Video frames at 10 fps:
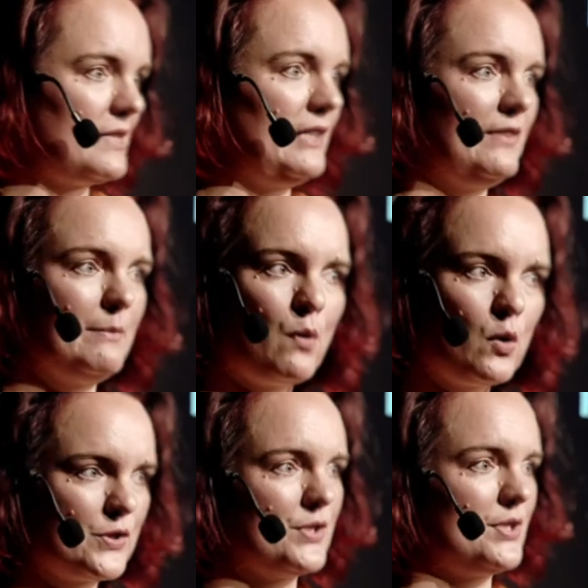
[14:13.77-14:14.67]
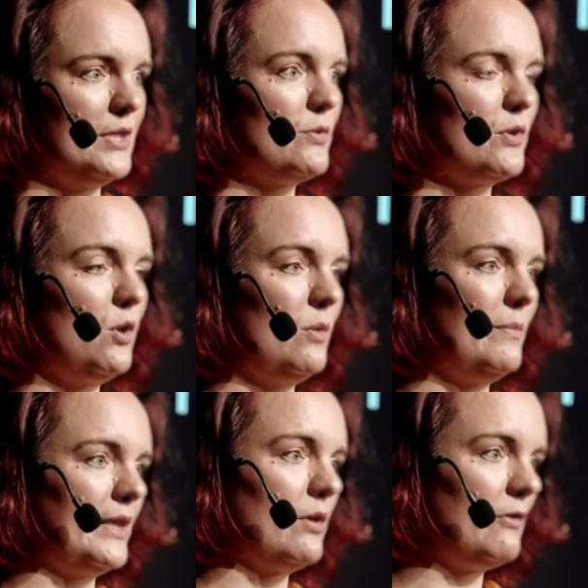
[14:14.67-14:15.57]
imposter syndrome
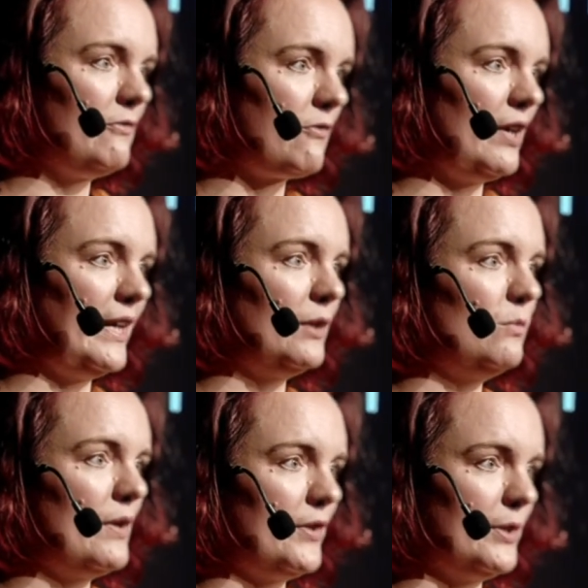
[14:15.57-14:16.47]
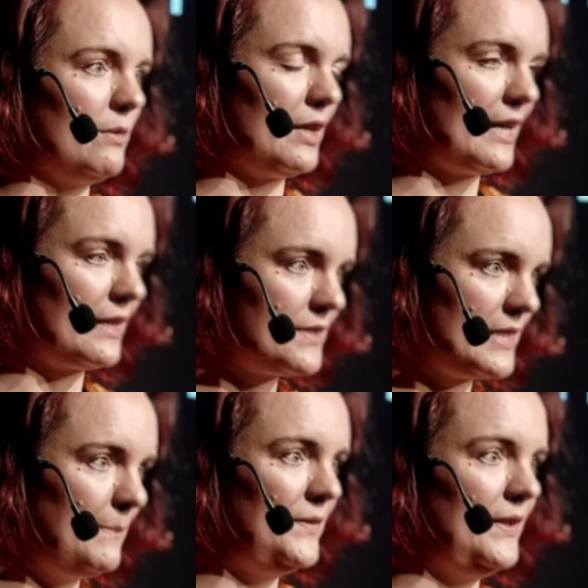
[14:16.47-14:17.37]
and you're afraid whether you are
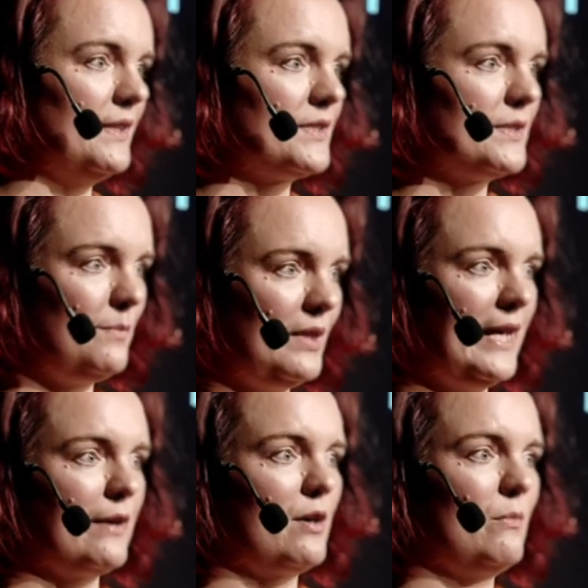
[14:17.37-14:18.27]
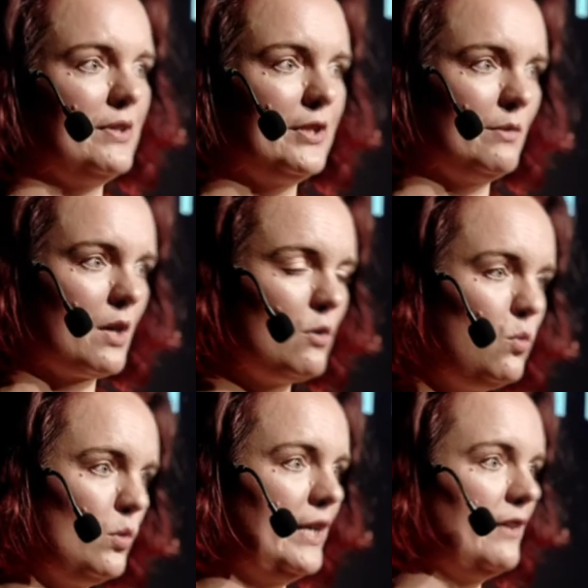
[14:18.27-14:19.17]
accepted as a player and whether you are
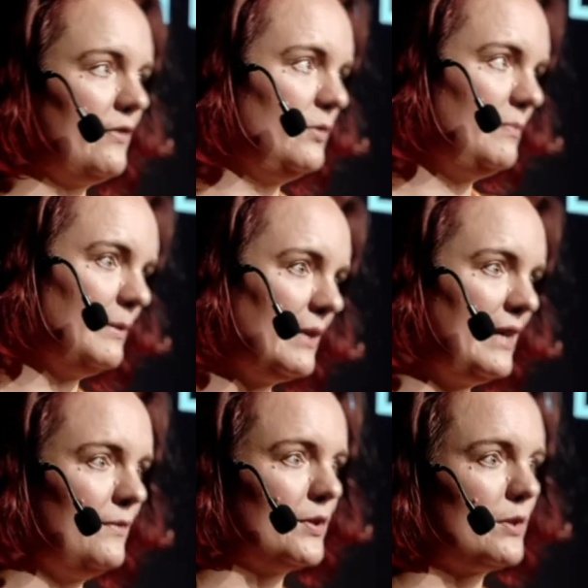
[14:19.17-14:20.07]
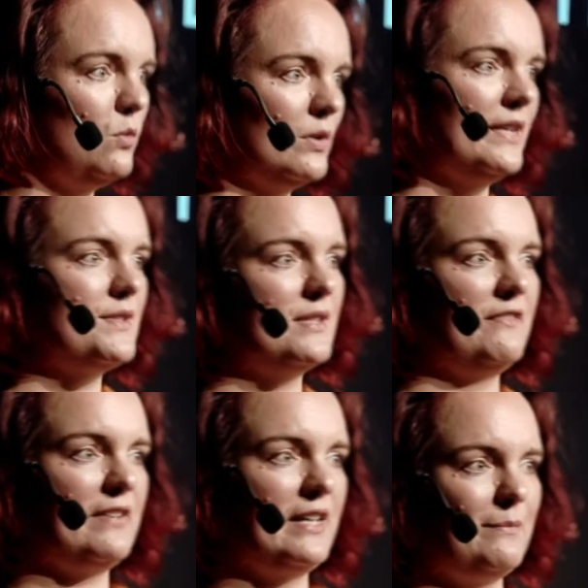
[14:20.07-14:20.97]
cool enough to be play with the cool kids and
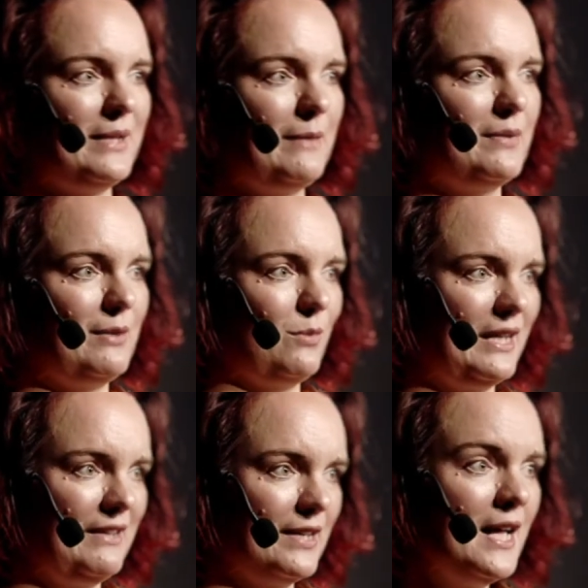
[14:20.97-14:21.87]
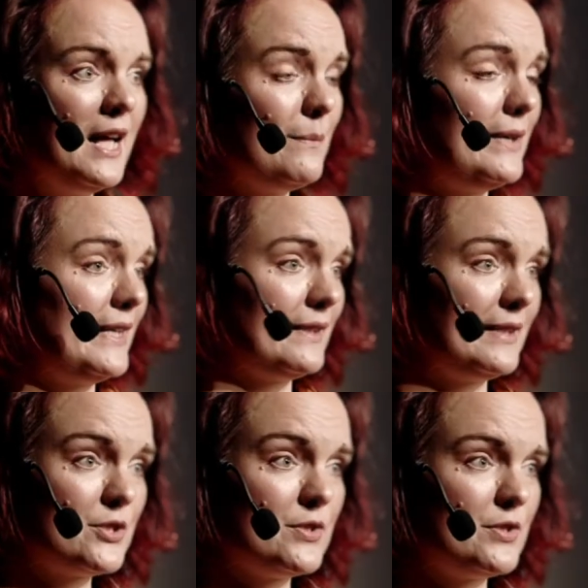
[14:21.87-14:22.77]
if any anybody will even pay any
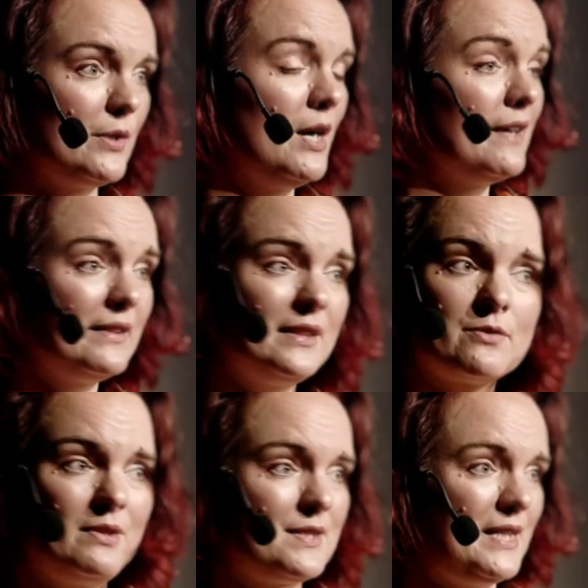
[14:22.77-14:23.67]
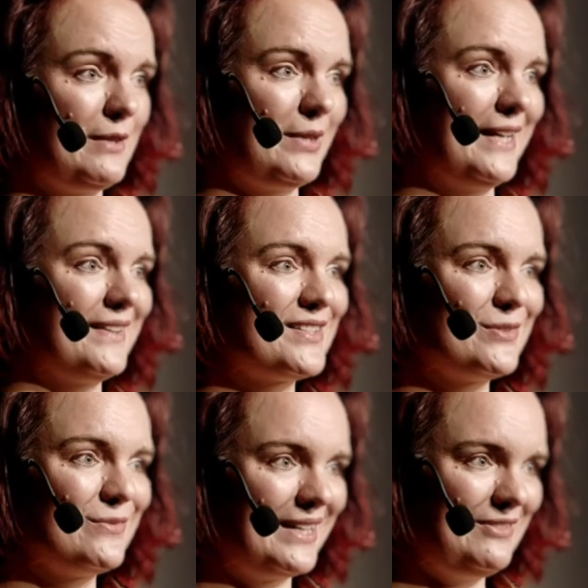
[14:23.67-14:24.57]
attention to you. That is really scary and that's a
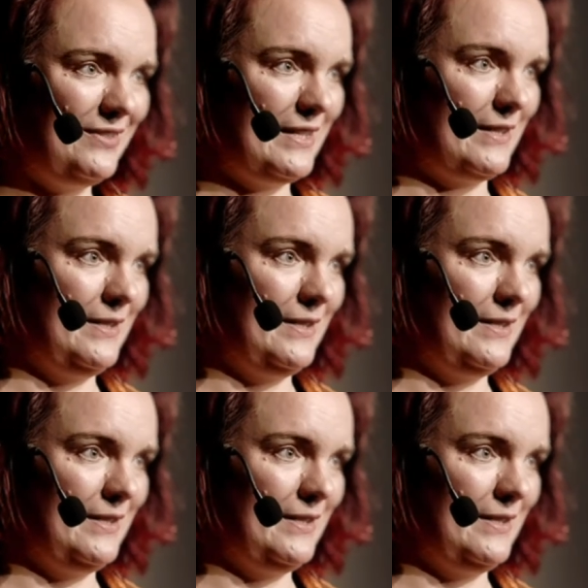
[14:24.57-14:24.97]
valid fear.